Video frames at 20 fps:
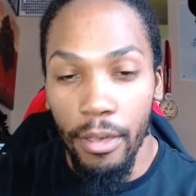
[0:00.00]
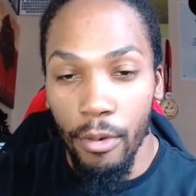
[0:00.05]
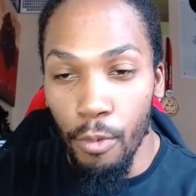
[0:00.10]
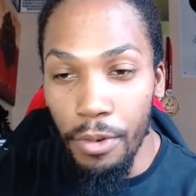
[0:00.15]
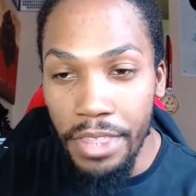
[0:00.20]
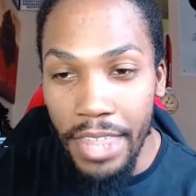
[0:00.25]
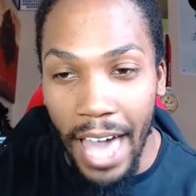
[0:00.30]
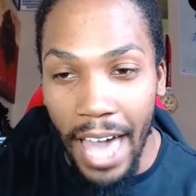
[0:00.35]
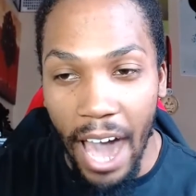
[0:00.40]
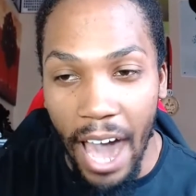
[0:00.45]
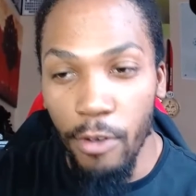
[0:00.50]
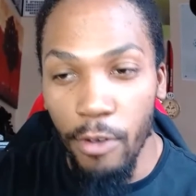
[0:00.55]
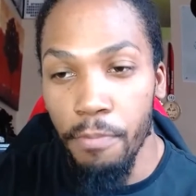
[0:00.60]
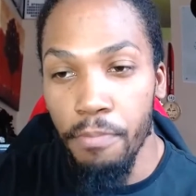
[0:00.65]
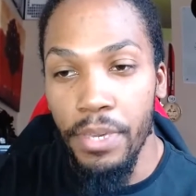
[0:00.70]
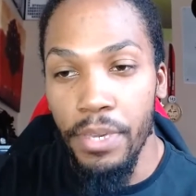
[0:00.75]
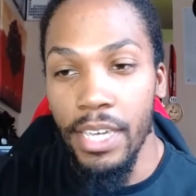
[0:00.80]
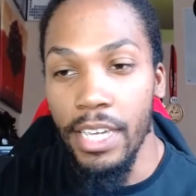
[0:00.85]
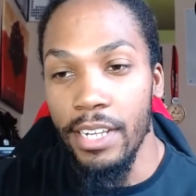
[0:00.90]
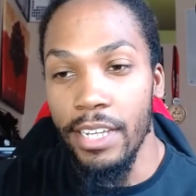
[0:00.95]
without
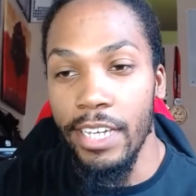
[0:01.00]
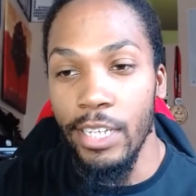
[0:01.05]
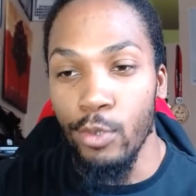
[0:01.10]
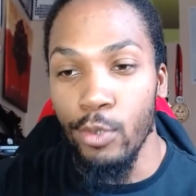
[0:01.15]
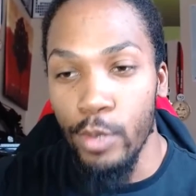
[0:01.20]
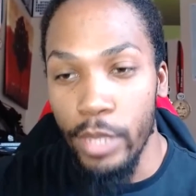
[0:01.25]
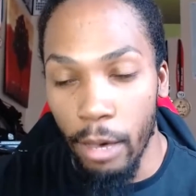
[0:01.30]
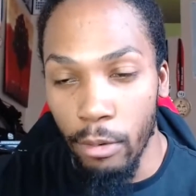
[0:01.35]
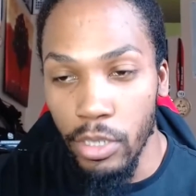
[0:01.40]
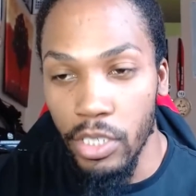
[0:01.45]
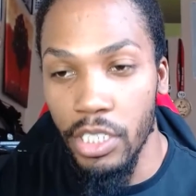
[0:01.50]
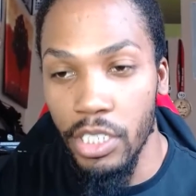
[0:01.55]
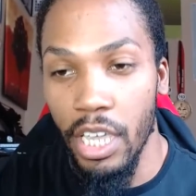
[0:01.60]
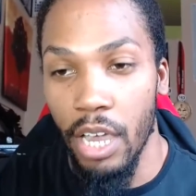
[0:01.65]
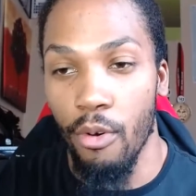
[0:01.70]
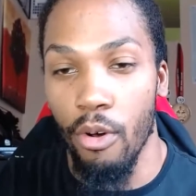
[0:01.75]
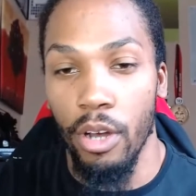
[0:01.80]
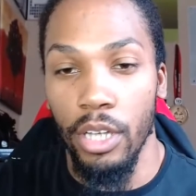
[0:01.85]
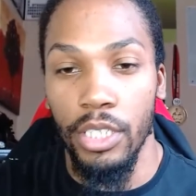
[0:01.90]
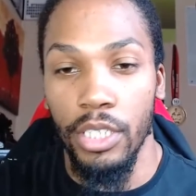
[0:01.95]
PEDs, without
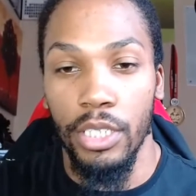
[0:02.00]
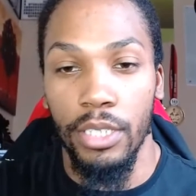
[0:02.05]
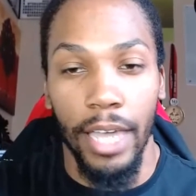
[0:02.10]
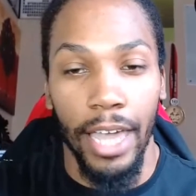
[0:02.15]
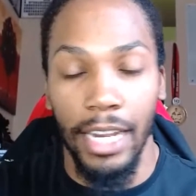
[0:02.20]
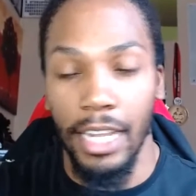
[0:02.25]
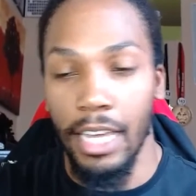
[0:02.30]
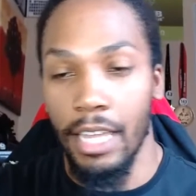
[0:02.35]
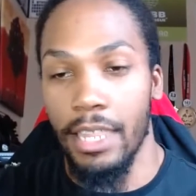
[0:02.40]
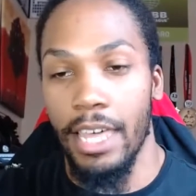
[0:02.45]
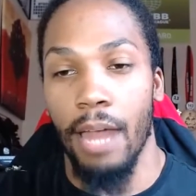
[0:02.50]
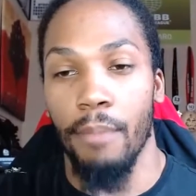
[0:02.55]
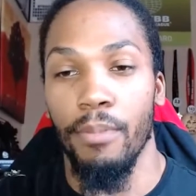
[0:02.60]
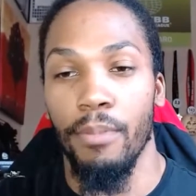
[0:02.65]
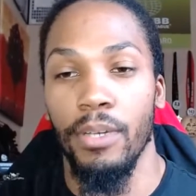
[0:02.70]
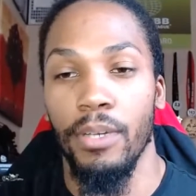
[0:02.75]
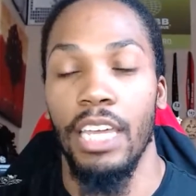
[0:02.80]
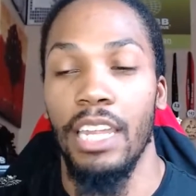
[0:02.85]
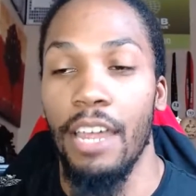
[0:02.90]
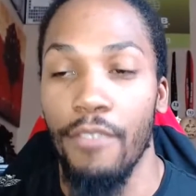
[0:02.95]
steroids, any of that,
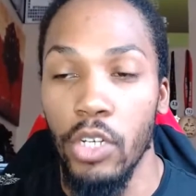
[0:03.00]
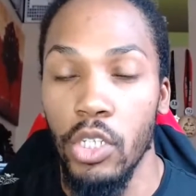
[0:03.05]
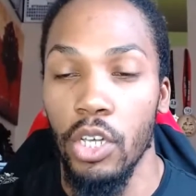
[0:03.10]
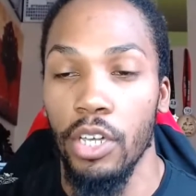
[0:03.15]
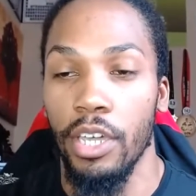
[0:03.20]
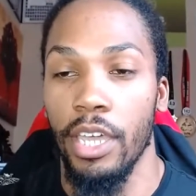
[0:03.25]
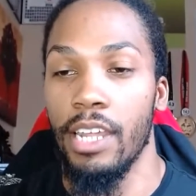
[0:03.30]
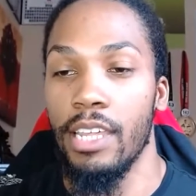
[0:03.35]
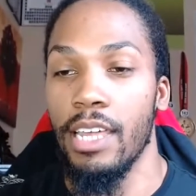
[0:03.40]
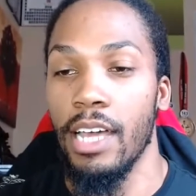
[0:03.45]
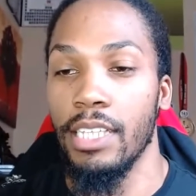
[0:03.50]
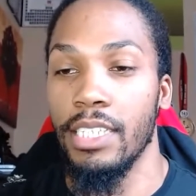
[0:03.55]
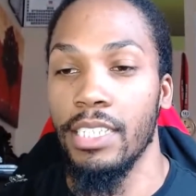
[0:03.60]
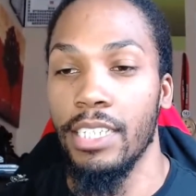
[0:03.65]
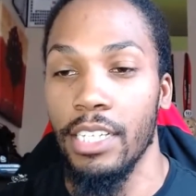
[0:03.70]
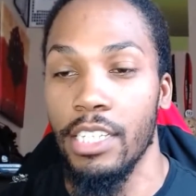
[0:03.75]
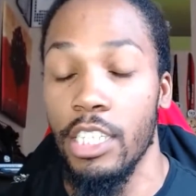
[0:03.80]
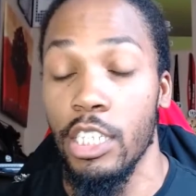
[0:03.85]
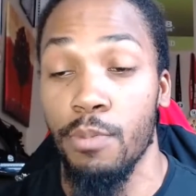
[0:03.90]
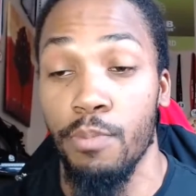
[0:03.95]
because I never took any of that to
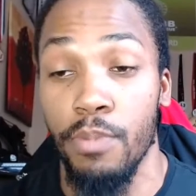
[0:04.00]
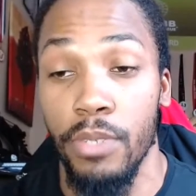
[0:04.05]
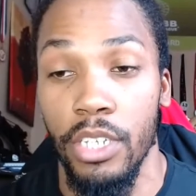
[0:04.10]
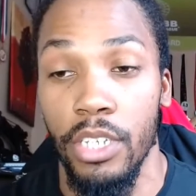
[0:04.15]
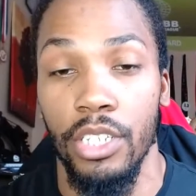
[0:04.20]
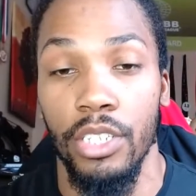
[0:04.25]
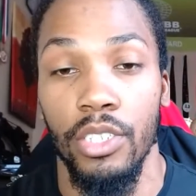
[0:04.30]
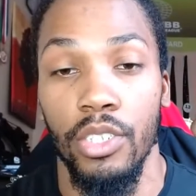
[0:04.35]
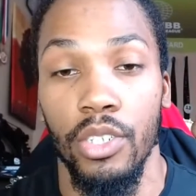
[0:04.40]
get to this position.